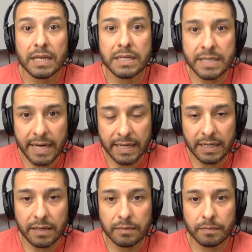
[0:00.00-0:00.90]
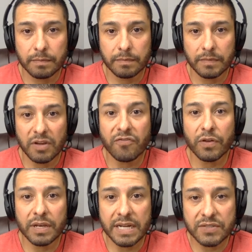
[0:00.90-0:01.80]
daily for
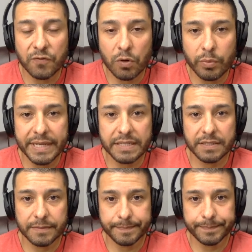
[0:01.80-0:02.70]
the next 4 weeks.